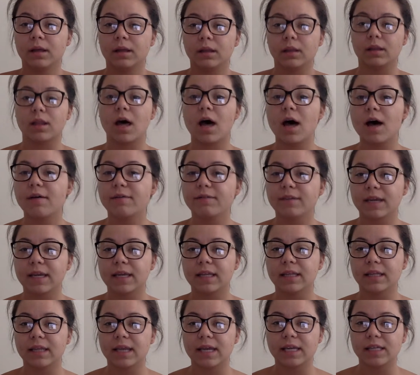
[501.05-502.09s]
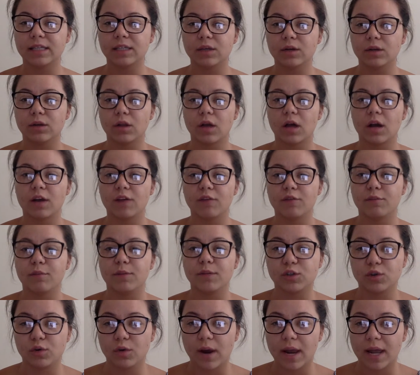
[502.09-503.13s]
love can lead to a lot of
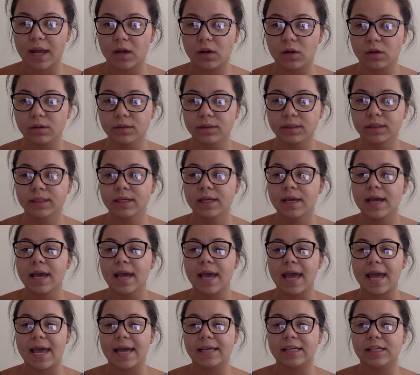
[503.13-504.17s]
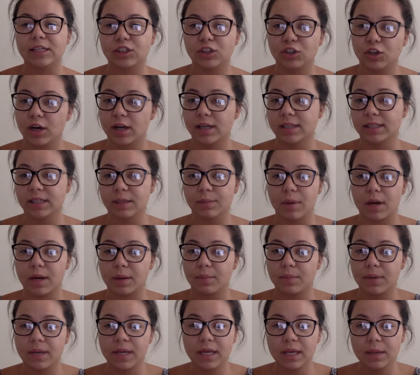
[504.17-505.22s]
betrayals and distrust
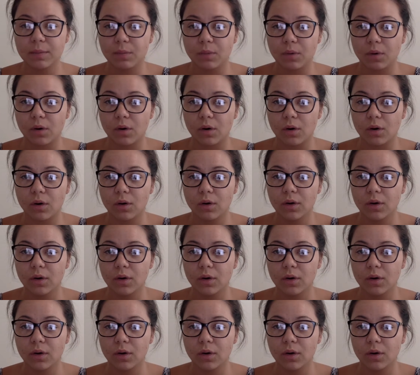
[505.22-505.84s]
among people